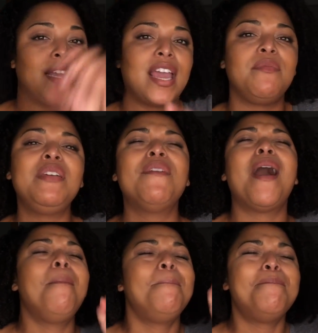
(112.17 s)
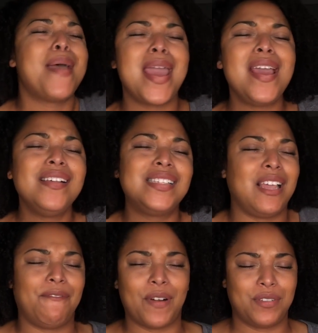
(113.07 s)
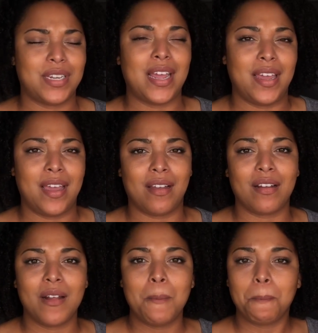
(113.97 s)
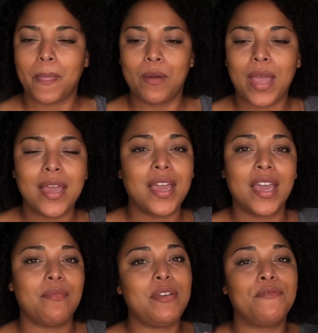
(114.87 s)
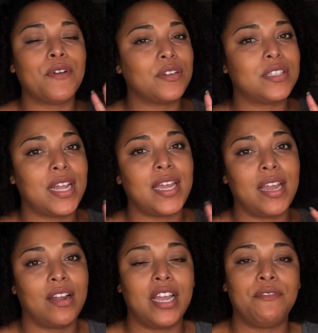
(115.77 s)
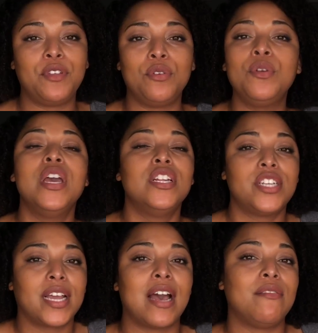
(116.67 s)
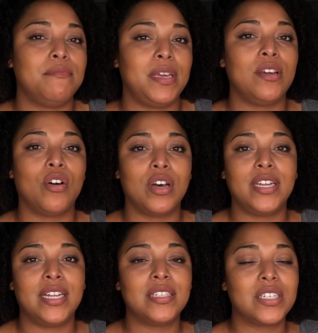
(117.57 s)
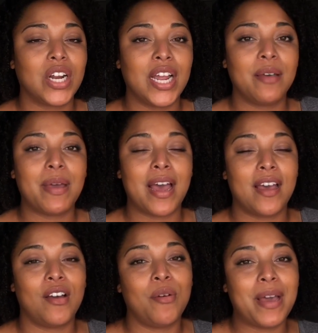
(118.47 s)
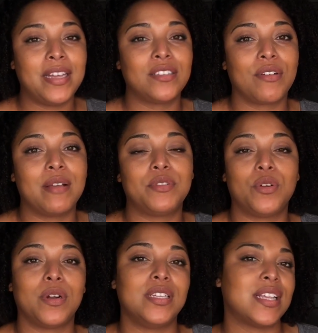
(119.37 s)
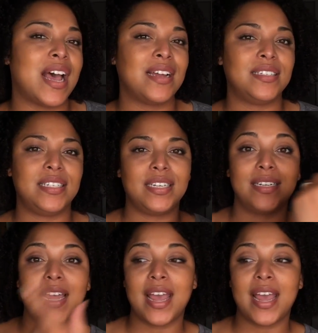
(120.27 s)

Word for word: and it gave me amazing first day hair. Okay, it gave me first day hair. If you check out me on Instagram, I on my Instagram stories, I did